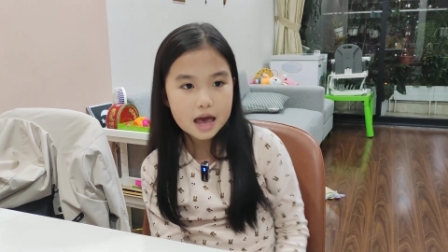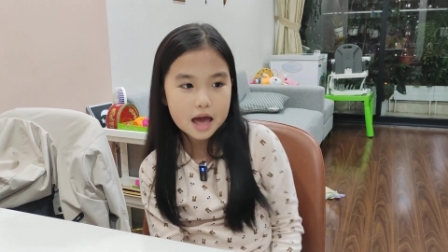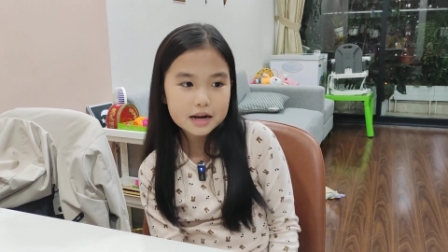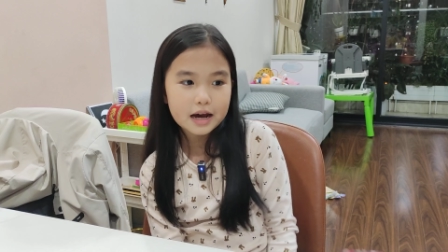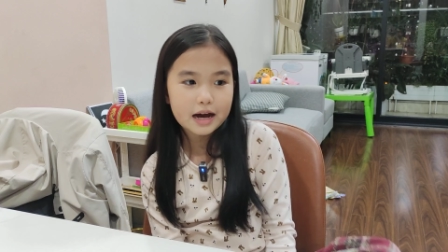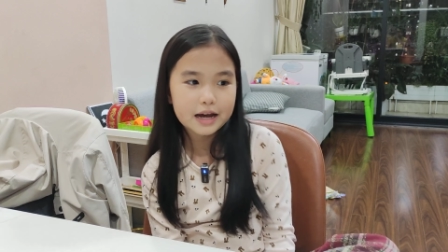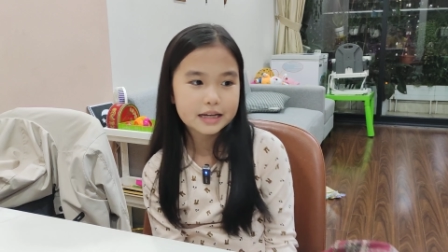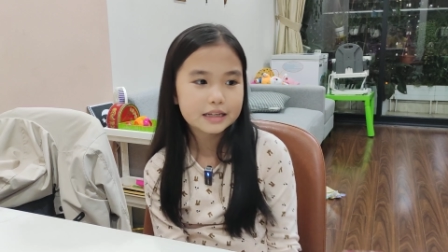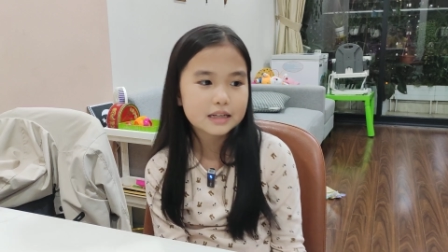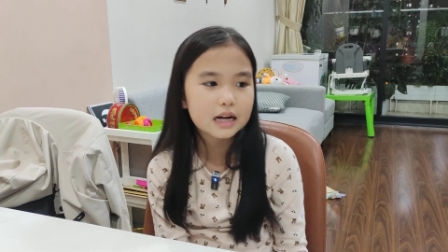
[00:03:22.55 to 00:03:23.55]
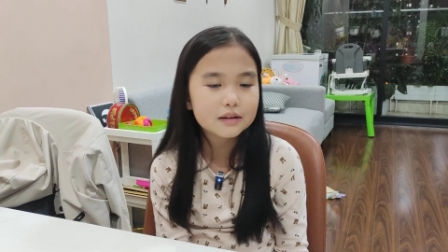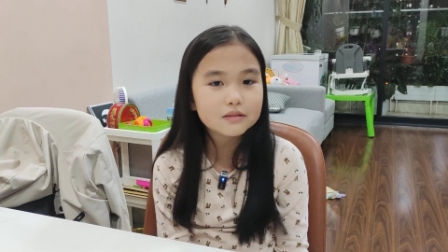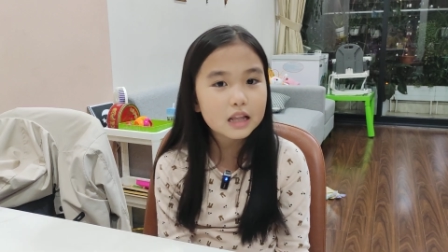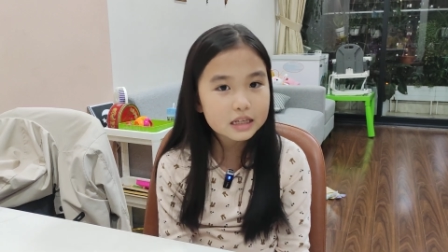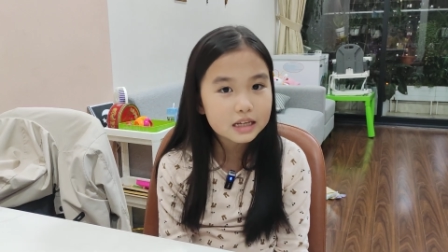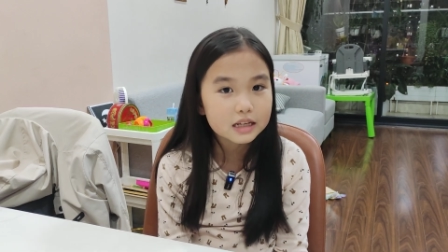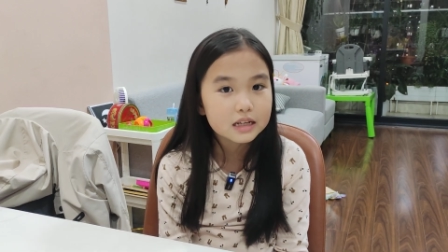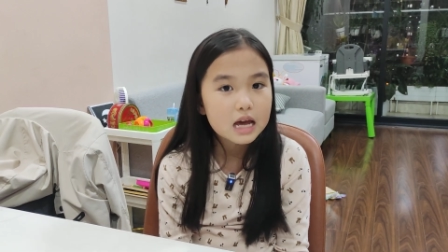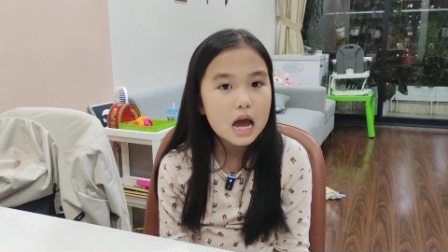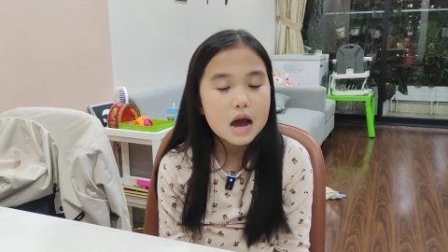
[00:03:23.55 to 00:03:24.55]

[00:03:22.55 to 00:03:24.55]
and I kind of like it.